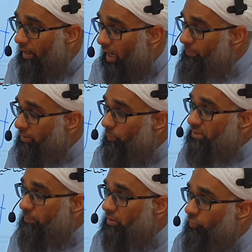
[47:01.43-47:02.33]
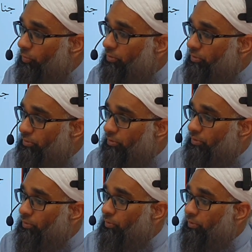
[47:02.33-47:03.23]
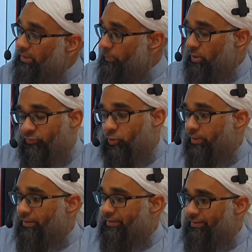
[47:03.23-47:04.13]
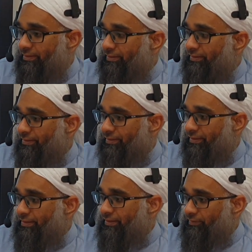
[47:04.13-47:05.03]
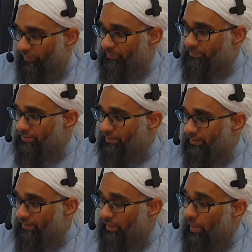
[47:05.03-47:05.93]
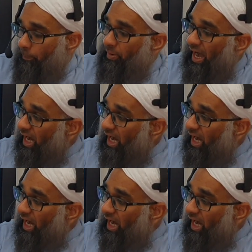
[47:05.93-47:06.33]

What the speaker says: Amr. What's Amr for? That means you have to do it. For him. But